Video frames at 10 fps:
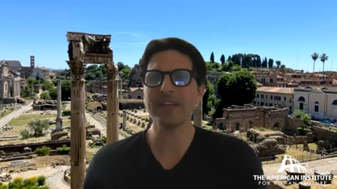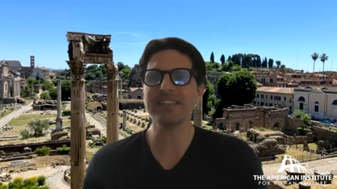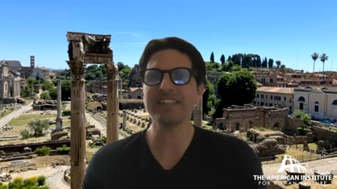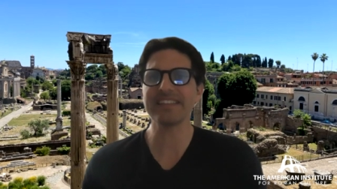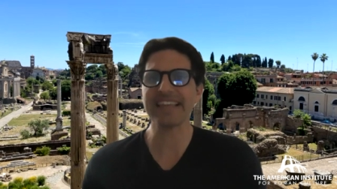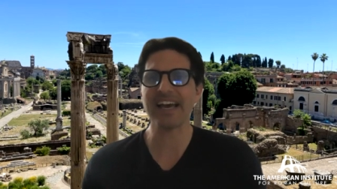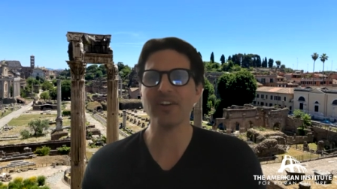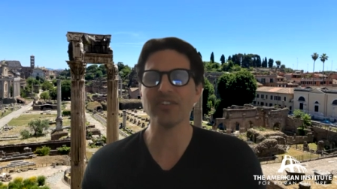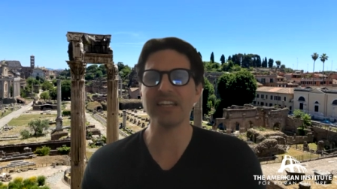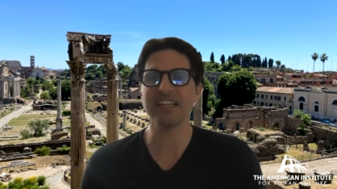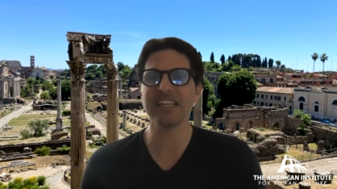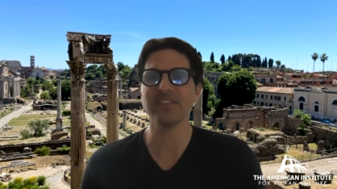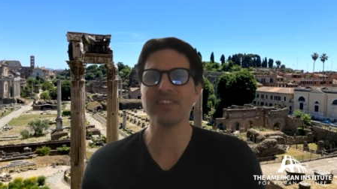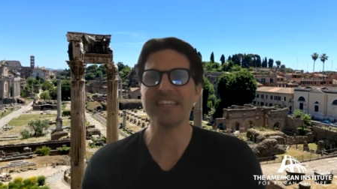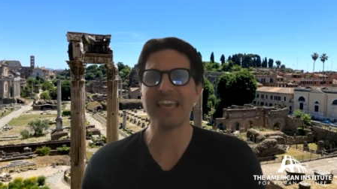in a
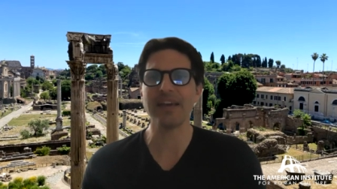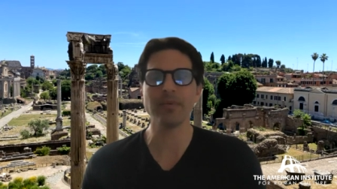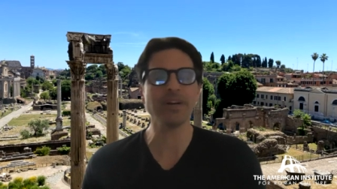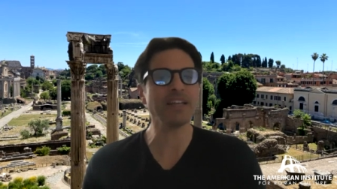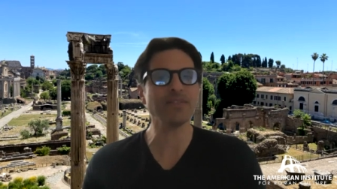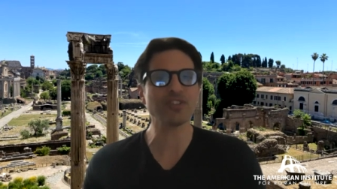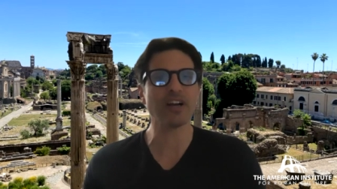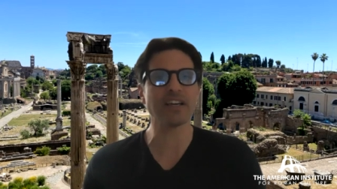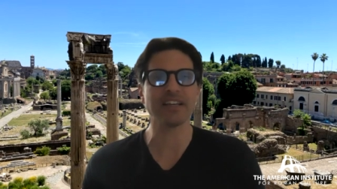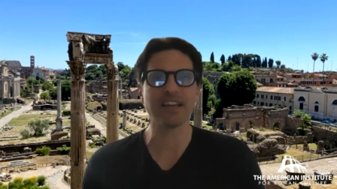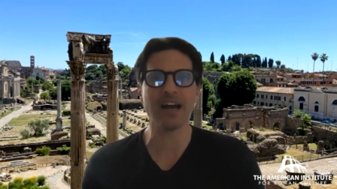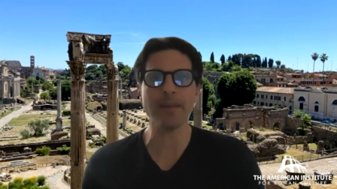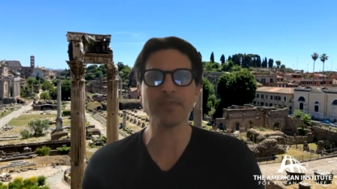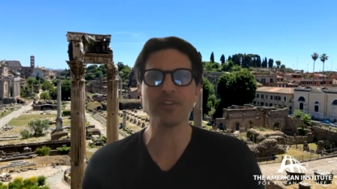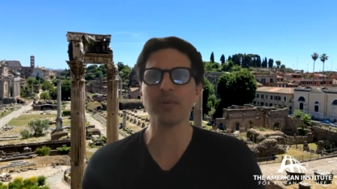given day. We're not even talking
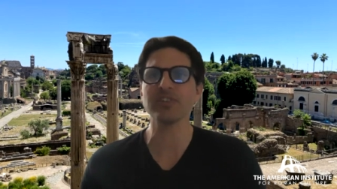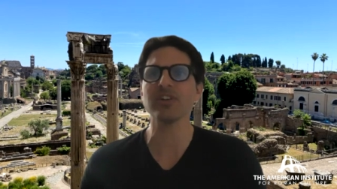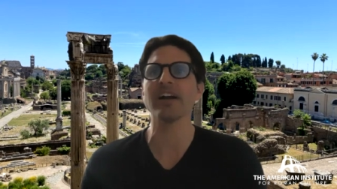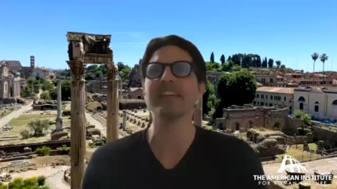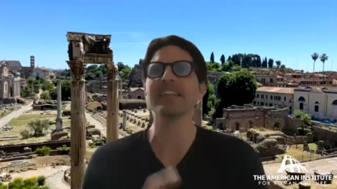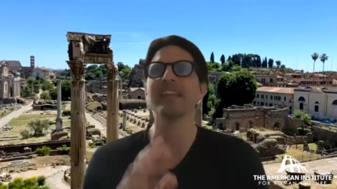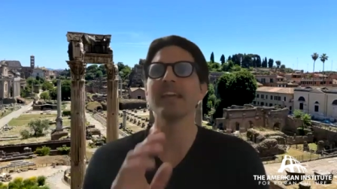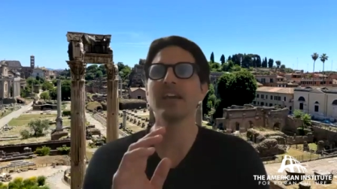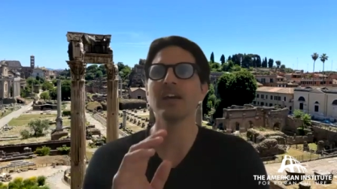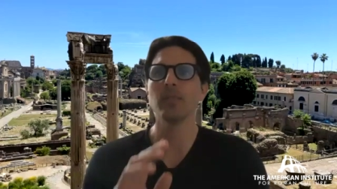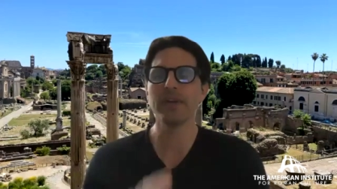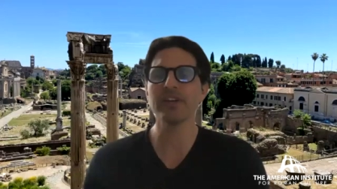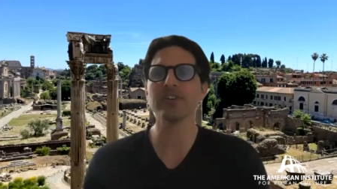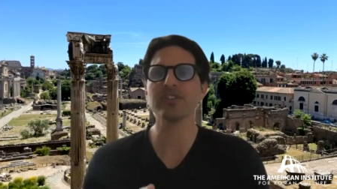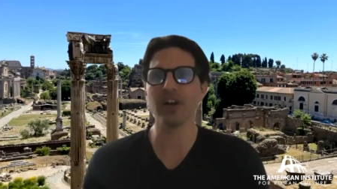cops here. We're talking
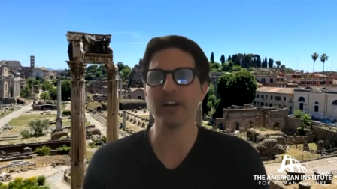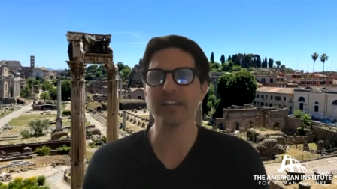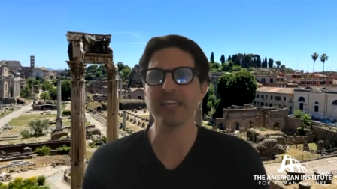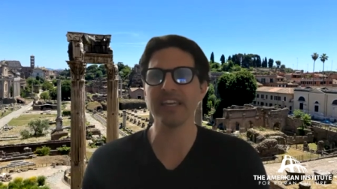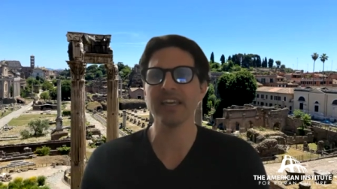military.